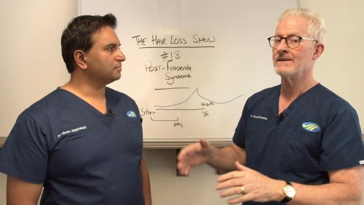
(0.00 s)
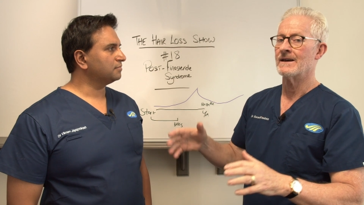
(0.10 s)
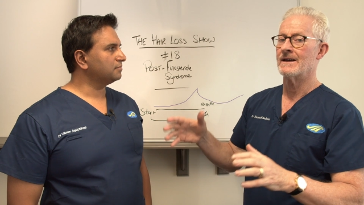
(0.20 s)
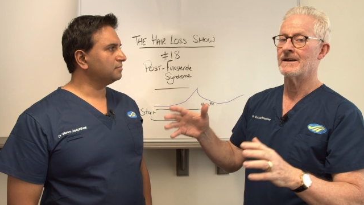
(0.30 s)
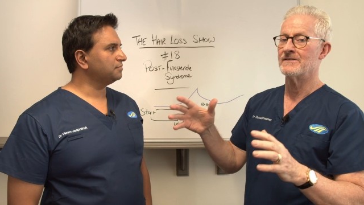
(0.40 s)

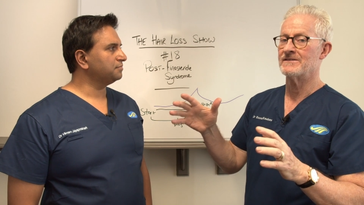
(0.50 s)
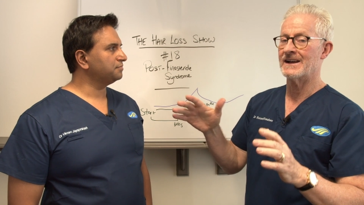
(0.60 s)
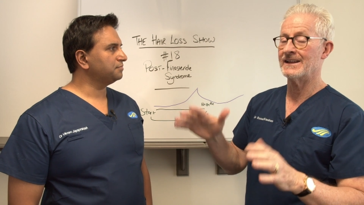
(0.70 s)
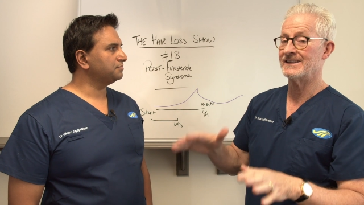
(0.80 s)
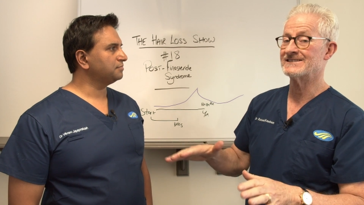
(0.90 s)
Speaker 1: uh,
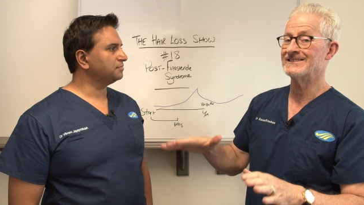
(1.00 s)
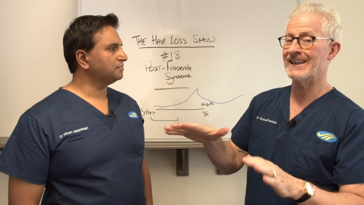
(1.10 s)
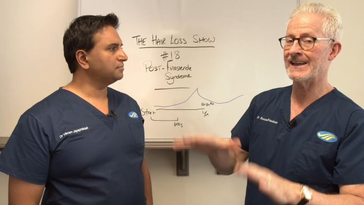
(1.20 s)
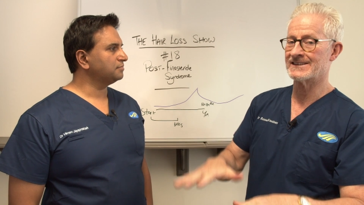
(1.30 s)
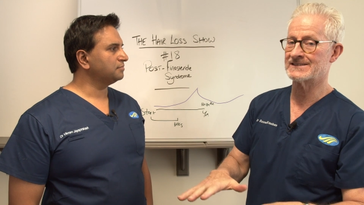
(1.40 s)
that is
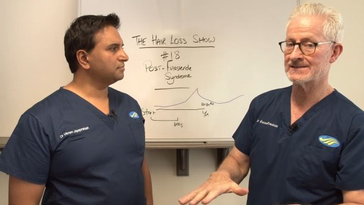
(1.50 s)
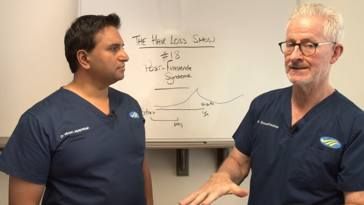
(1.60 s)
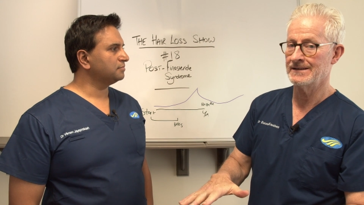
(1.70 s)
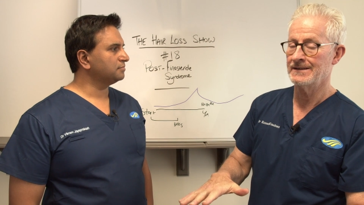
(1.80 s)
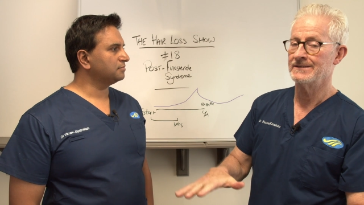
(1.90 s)
less
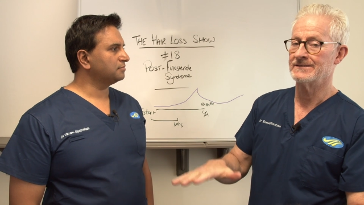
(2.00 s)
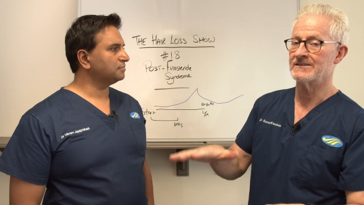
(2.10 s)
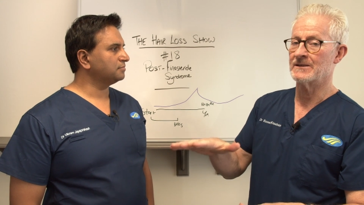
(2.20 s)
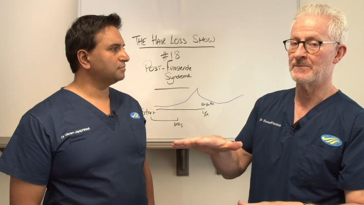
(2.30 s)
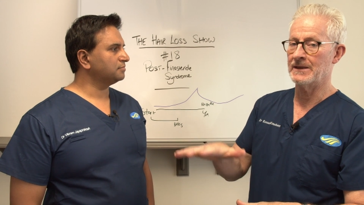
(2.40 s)

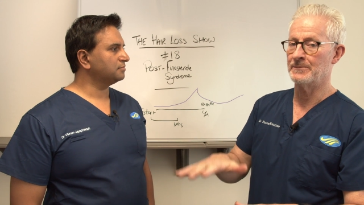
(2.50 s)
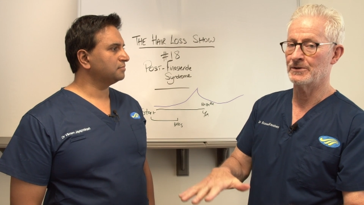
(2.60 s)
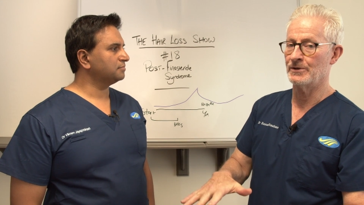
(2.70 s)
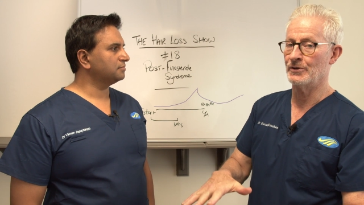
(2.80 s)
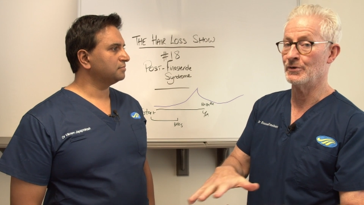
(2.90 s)
than the
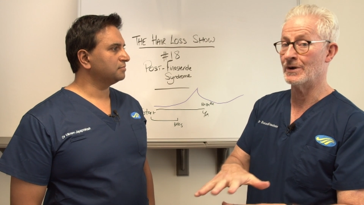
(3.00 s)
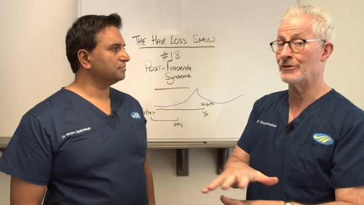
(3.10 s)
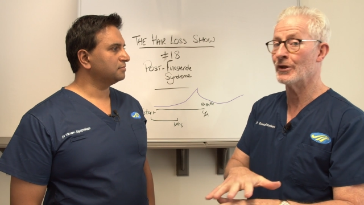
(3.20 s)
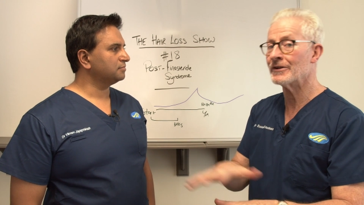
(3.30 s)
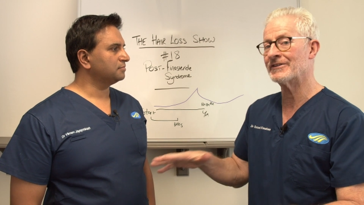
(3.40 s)
people who are
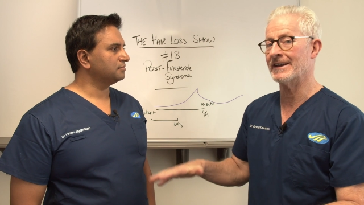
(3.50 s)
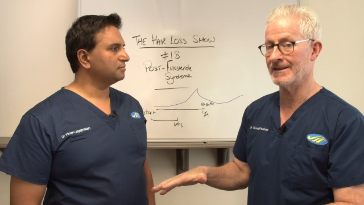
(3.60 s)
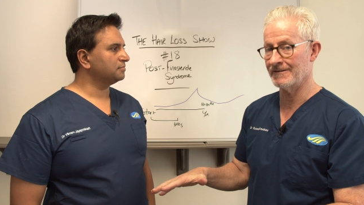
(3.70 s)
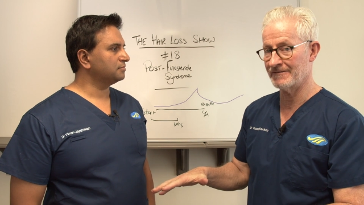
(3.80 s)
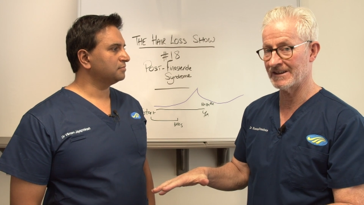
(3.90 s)
not
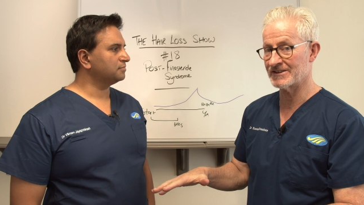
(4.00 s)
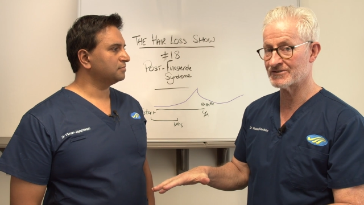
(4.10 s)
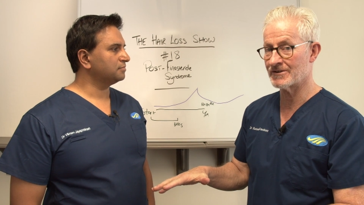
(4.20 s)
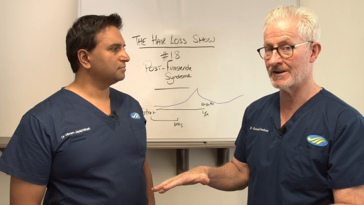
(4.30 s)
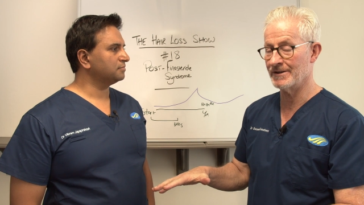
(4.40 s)
taking
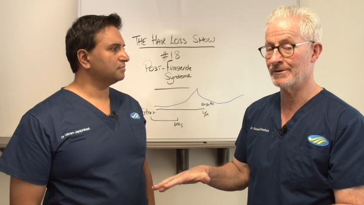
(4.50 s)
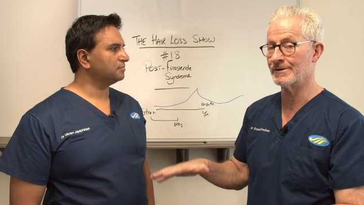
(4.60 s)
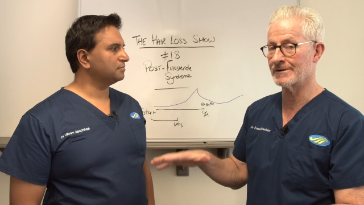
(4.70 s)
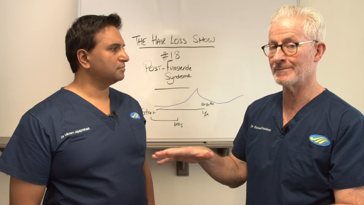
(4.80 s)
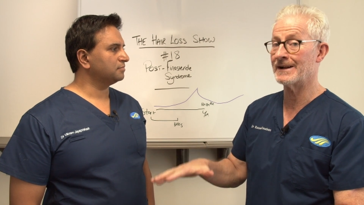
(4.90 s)
finasteride who
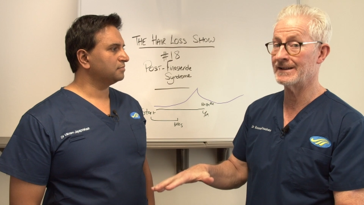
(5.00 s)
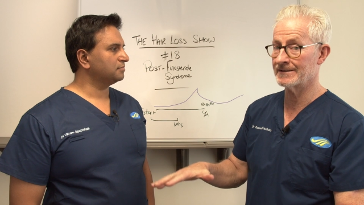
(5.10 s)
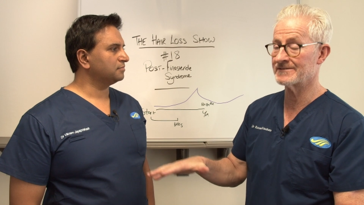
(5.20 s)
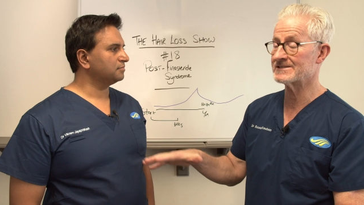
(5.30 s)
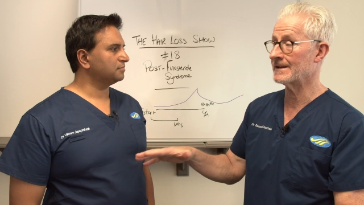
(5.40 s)
are
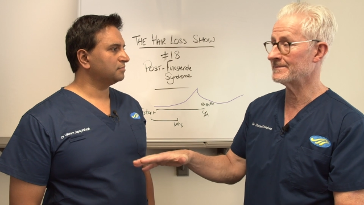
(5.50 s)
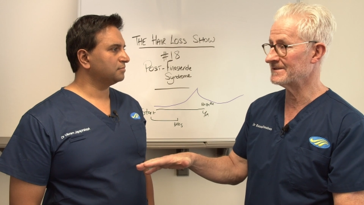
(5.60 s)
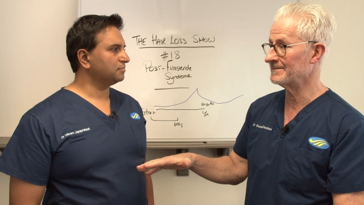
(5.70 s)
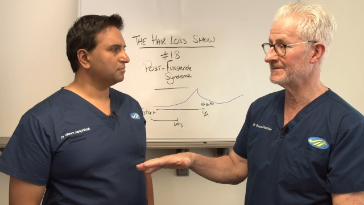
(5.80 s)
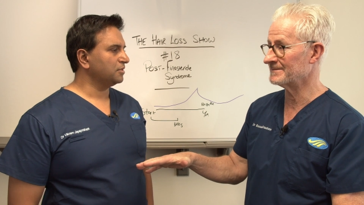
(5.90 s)
complaining of the same
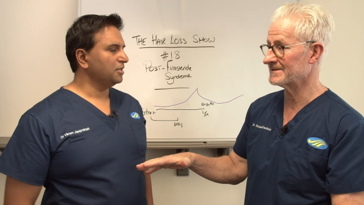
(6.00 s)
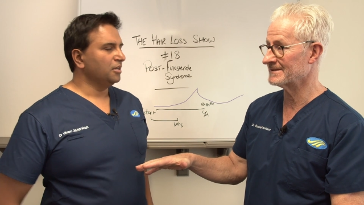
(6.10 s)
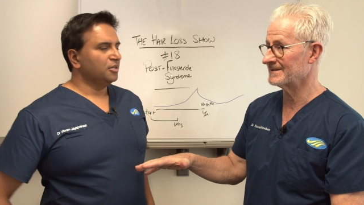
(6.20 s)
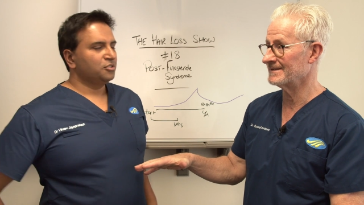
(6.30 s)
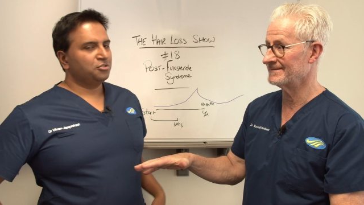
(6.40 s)
symptoms.
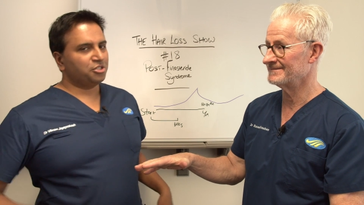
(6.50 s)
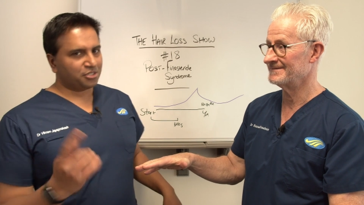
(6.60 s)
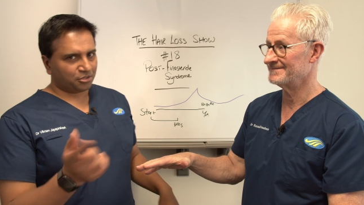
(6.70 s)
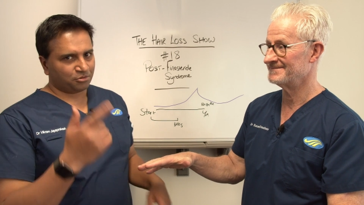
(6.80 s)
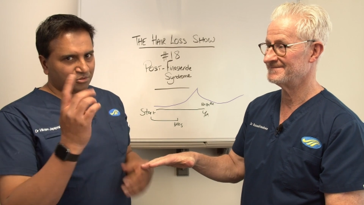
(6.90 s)
So
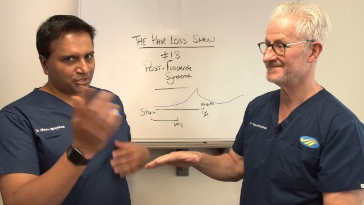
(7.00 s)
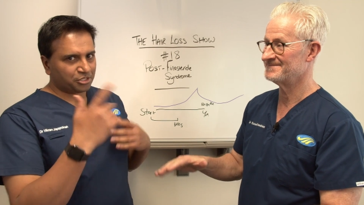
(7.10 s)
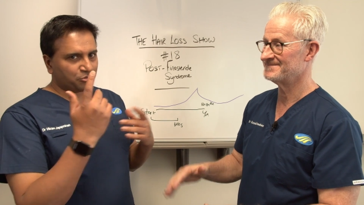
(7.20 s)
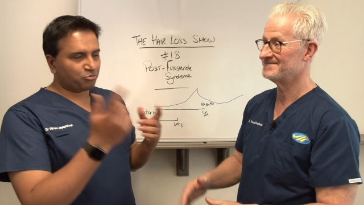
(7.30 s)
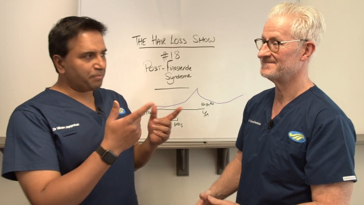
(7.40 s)
just to
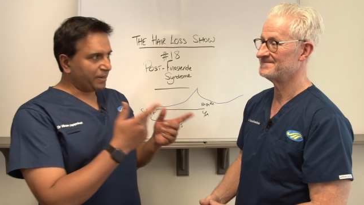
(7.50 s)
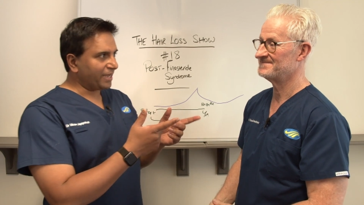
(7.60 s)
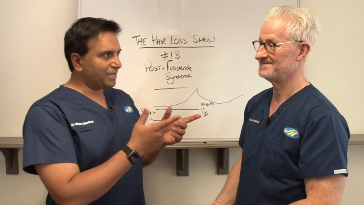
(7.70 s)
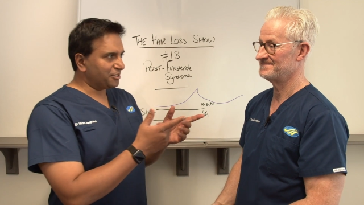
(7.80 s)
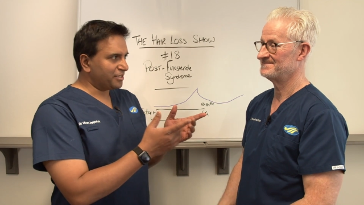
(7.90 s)
just to
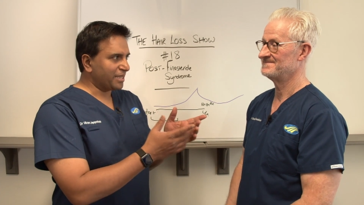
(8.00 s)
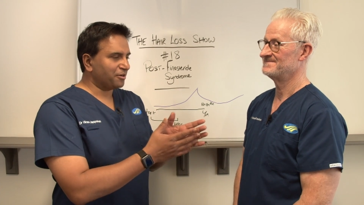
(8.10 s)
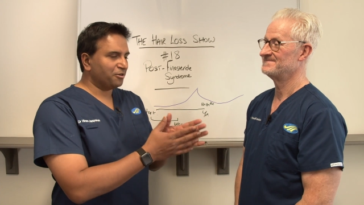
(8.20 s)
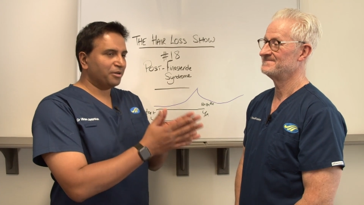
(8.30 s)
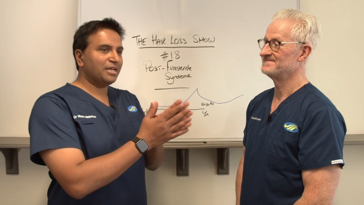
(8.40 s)
repackage
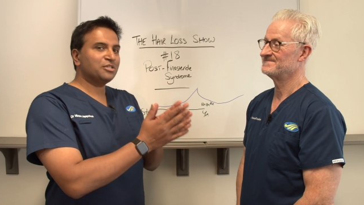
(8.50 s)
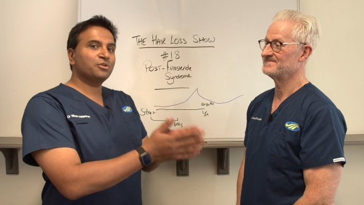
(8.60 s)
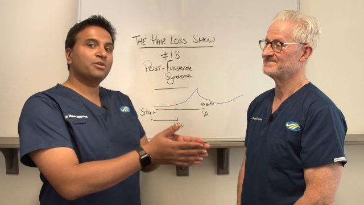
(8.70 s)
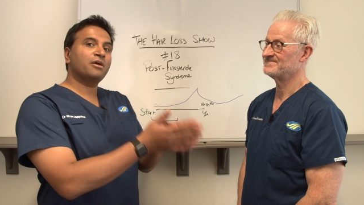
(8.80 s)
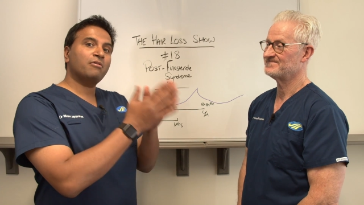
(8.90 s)
that, okay?
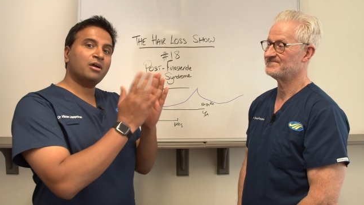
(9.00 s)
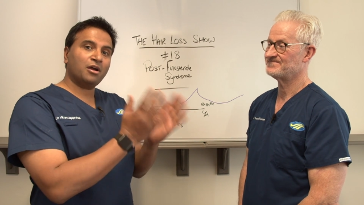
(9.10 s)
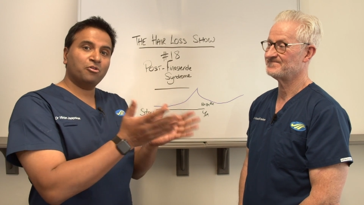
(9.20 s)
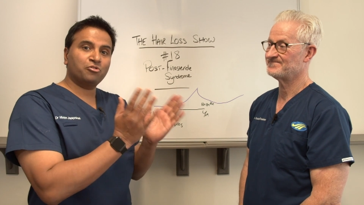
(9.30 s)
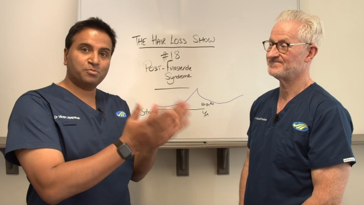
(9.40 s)
So there
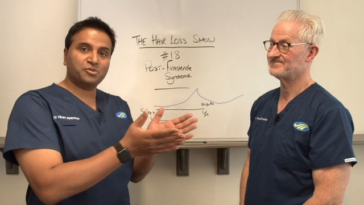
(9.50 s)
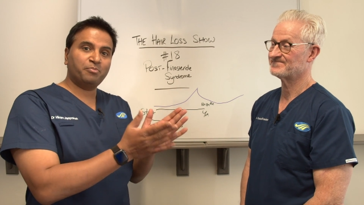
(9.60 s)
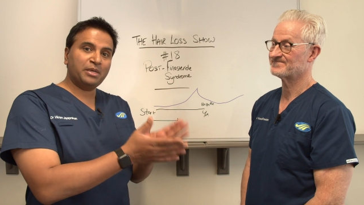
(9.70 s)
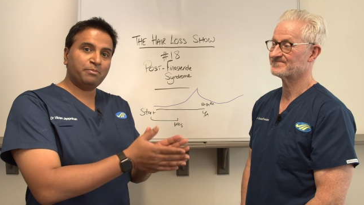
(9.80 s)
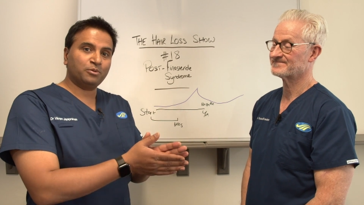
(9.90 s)
are groups
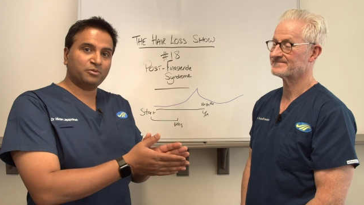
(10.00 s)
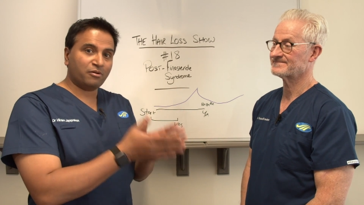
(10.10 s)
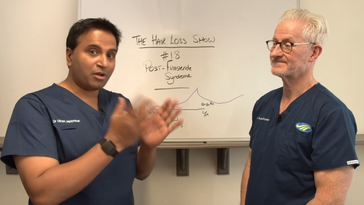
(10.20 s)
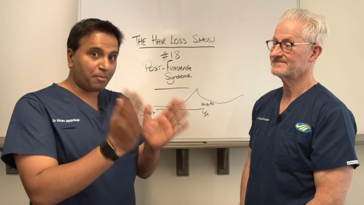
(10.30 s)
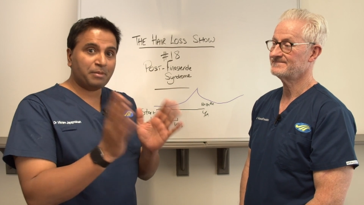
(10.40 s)
of people.
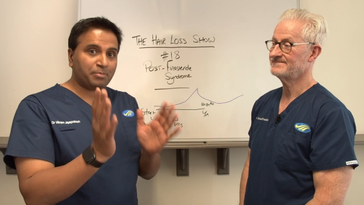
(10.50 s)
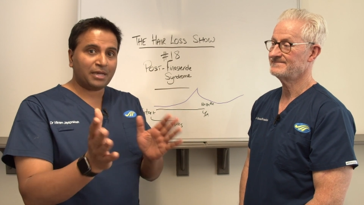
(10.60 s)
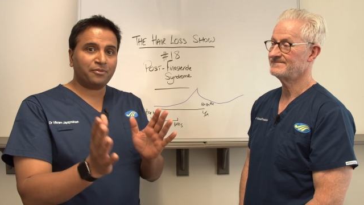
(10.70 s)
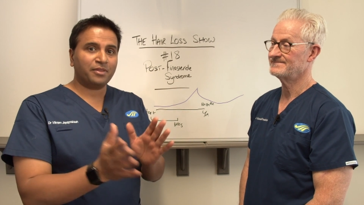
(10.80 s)
There
Speaker 2: are people out